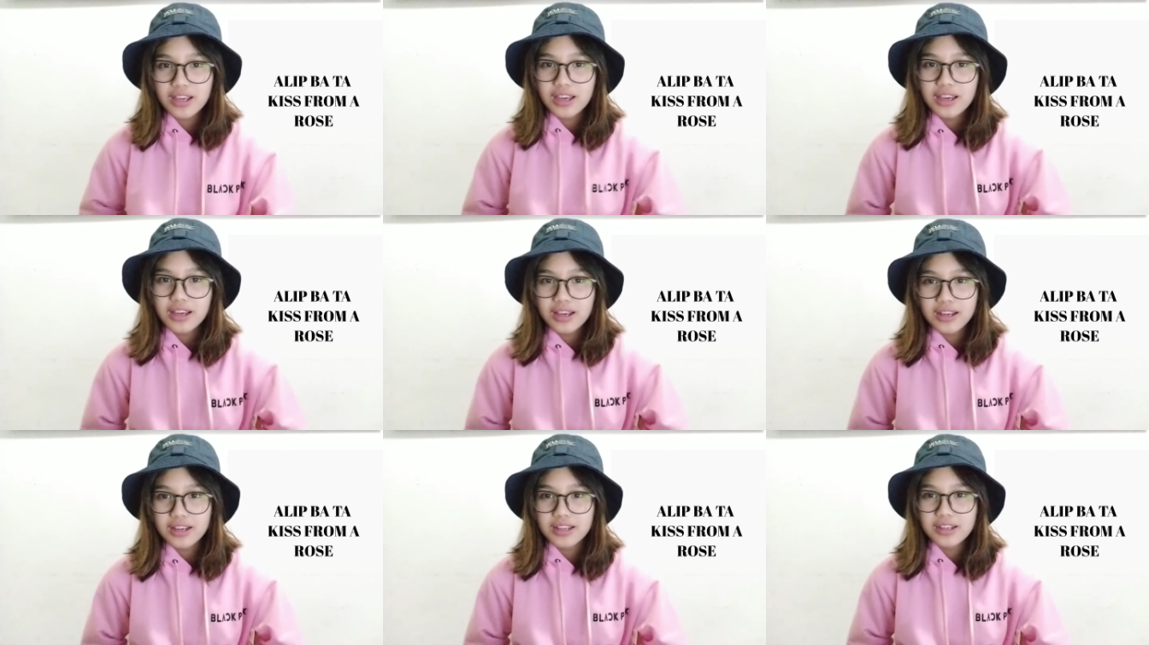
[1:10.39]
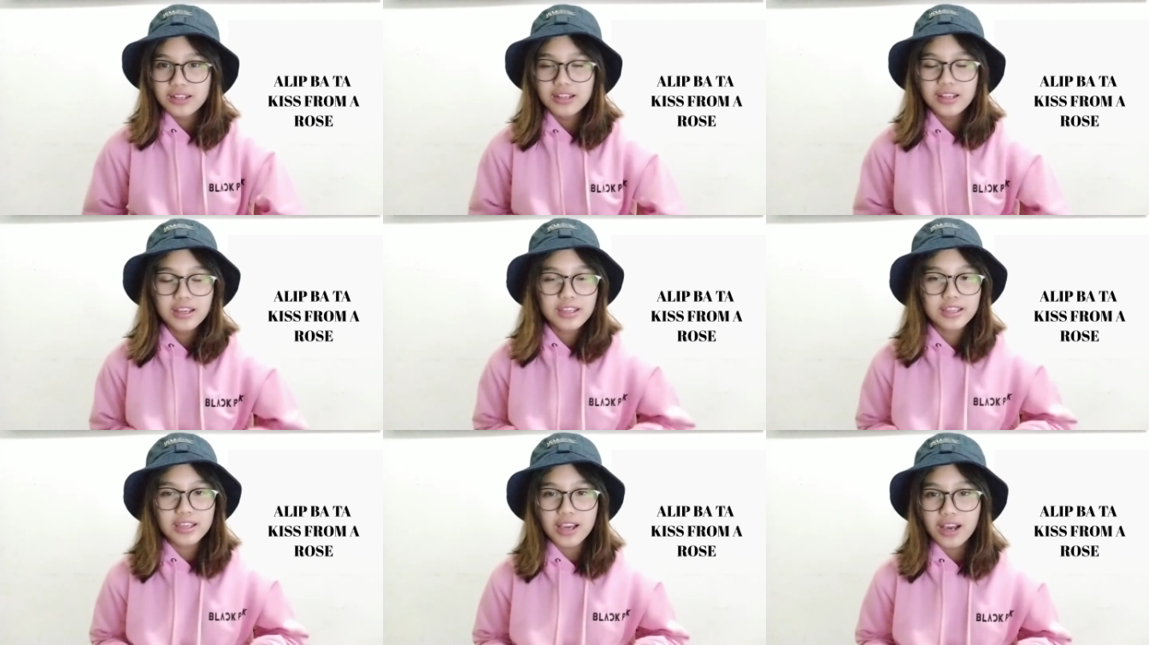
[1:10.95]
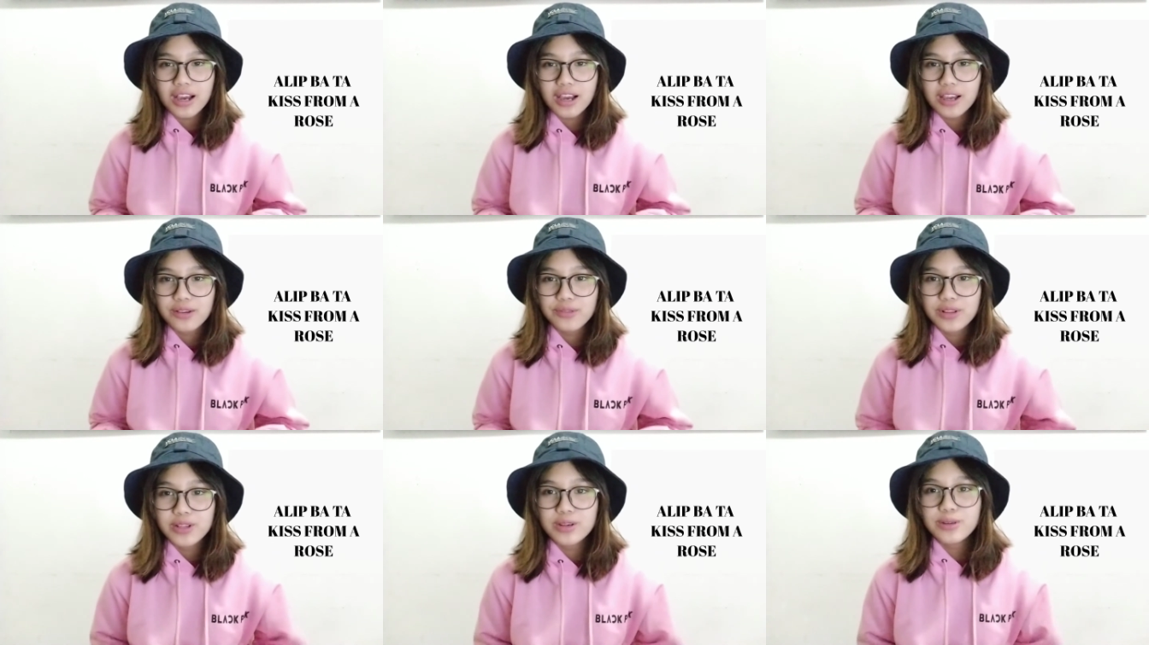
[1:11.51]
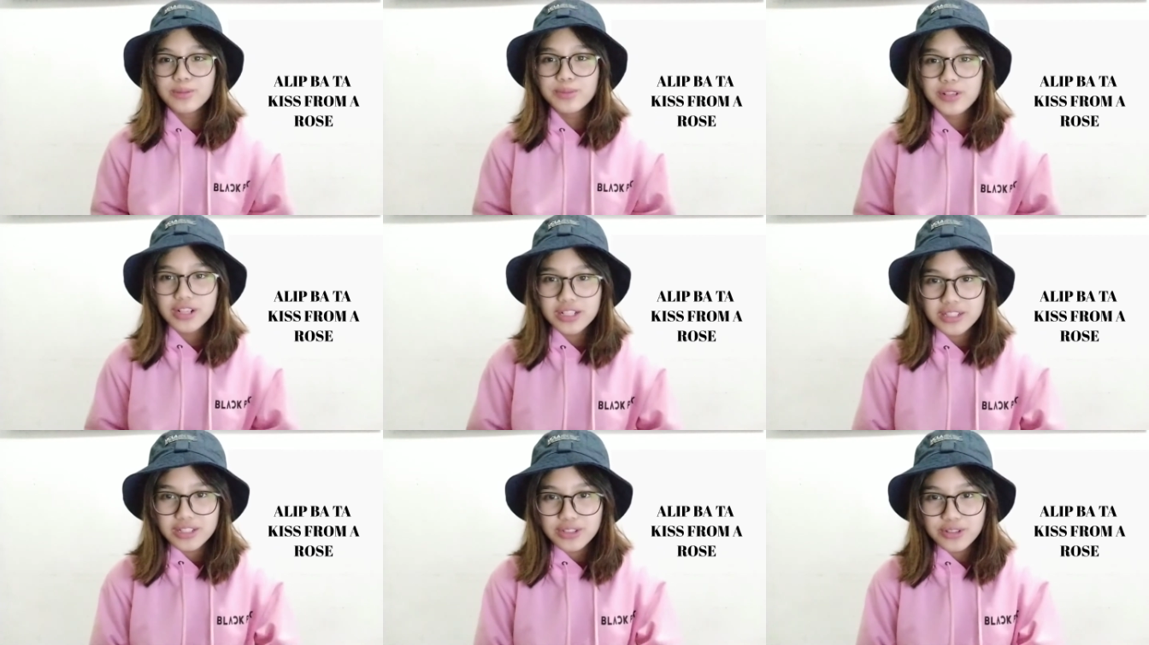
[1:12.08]
And yeah, I really hope you
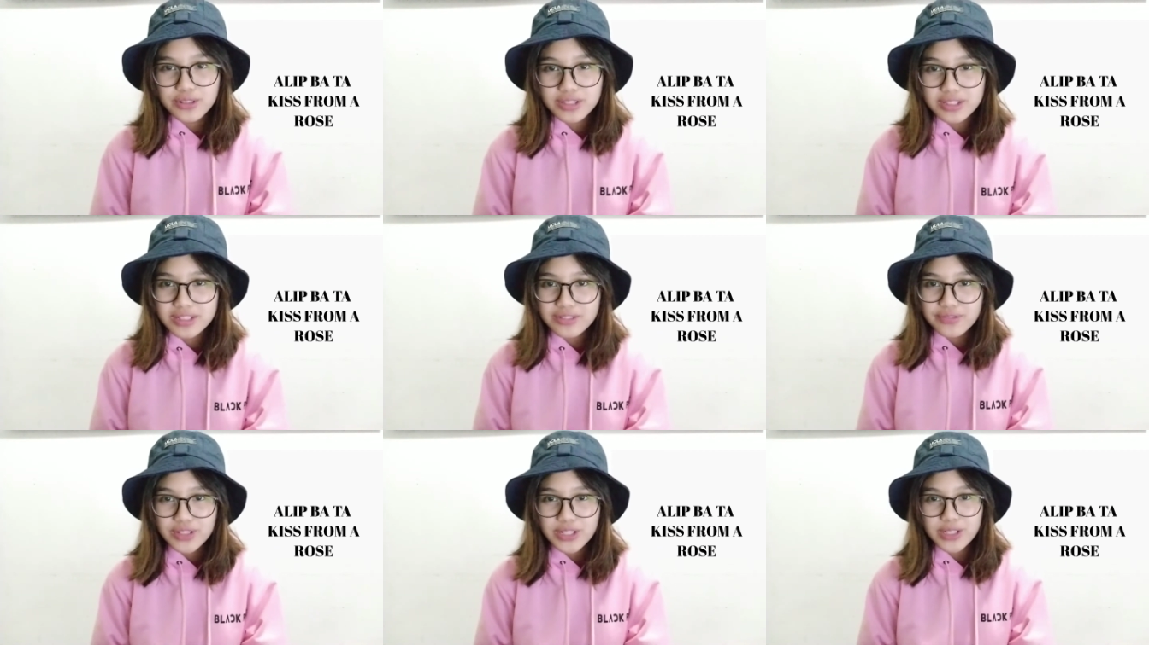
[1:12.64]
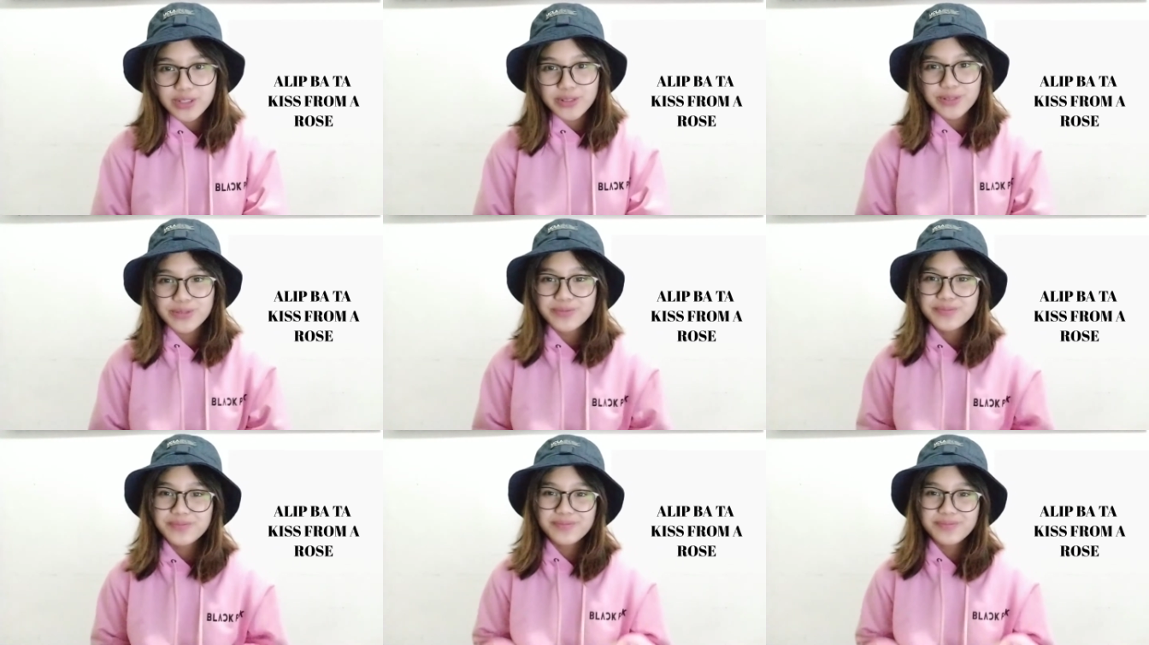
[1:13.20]
guys enjoy this video.